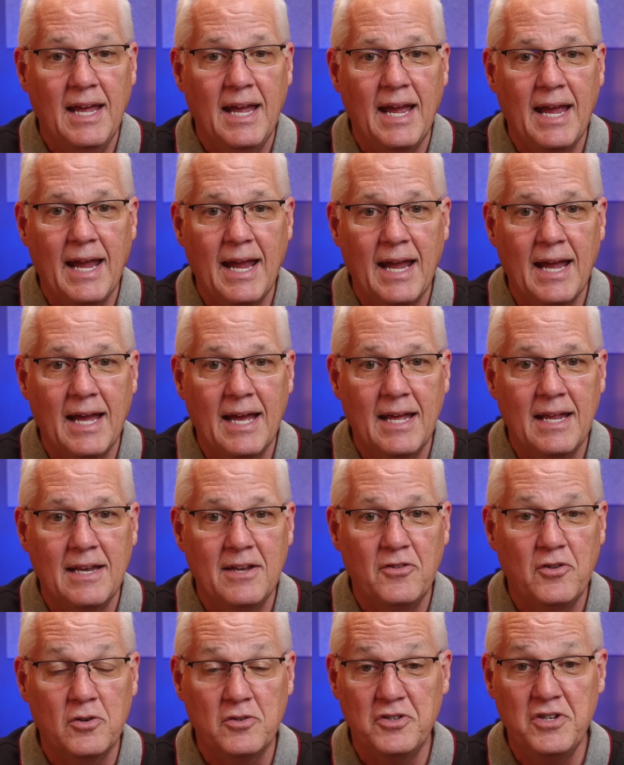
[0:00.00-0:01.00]

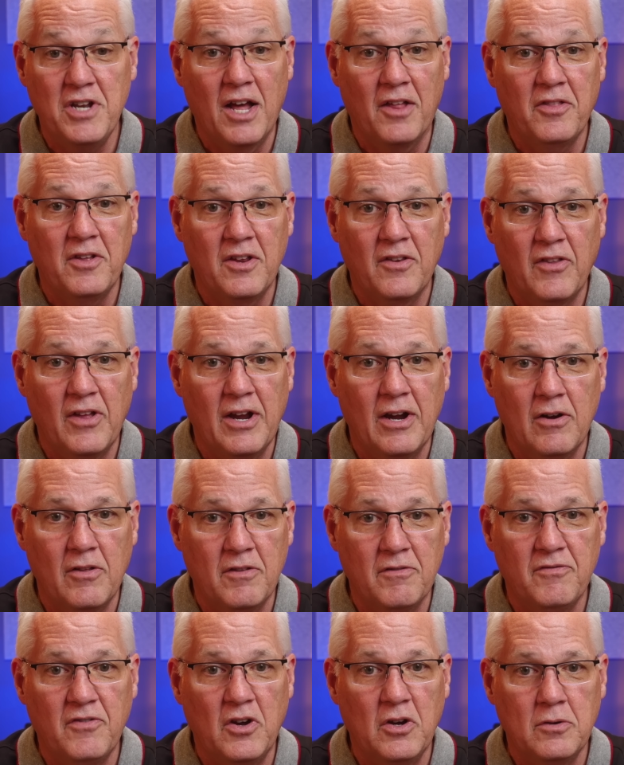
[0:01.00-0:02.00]
and there's nothing there.
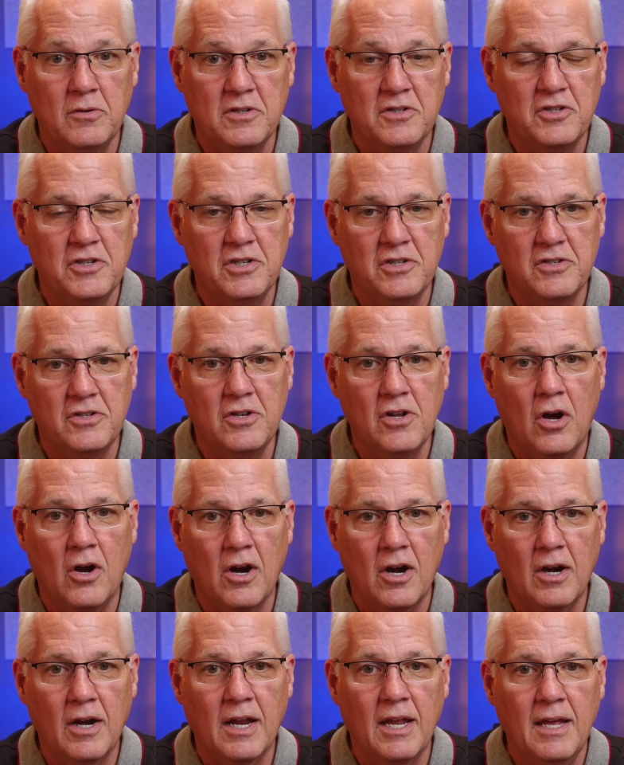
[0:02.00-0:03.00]
The phone is just
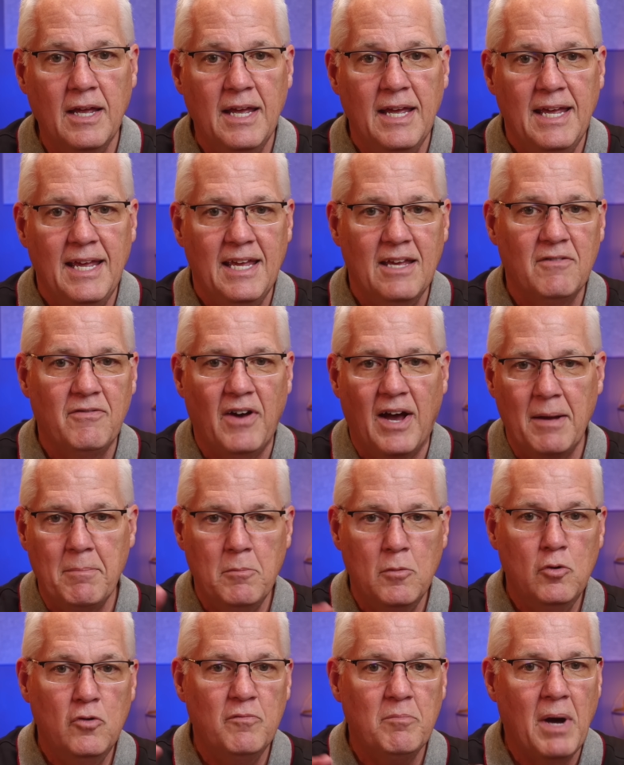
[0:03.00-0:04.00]
dark. If I
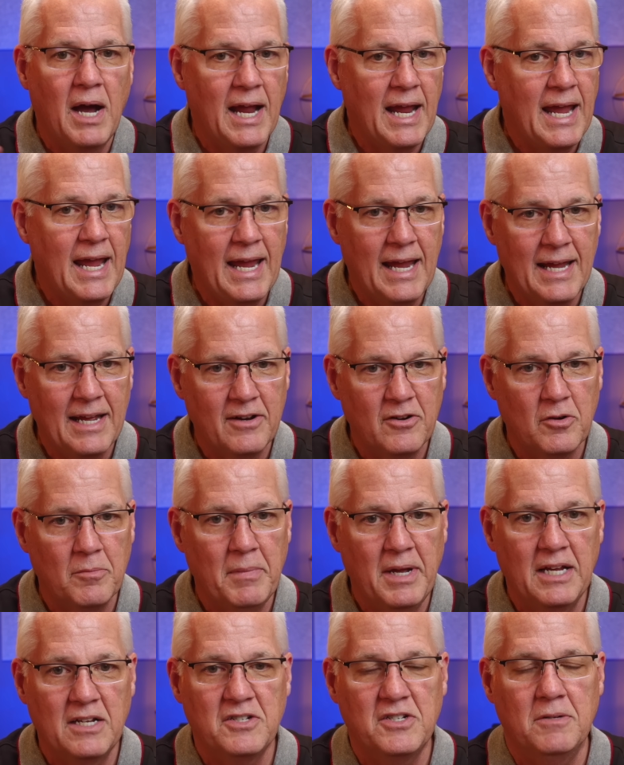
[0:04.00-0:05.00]
move my hand or
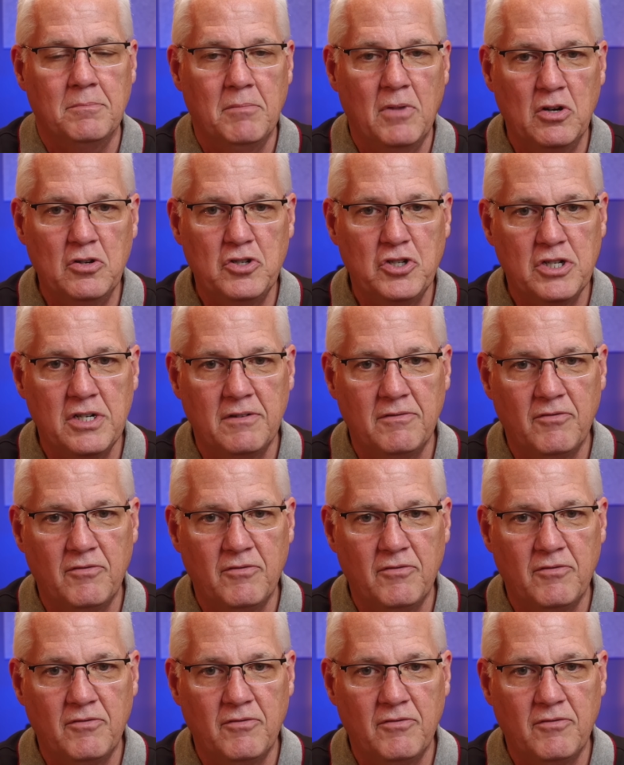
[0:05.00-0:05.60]
make some motion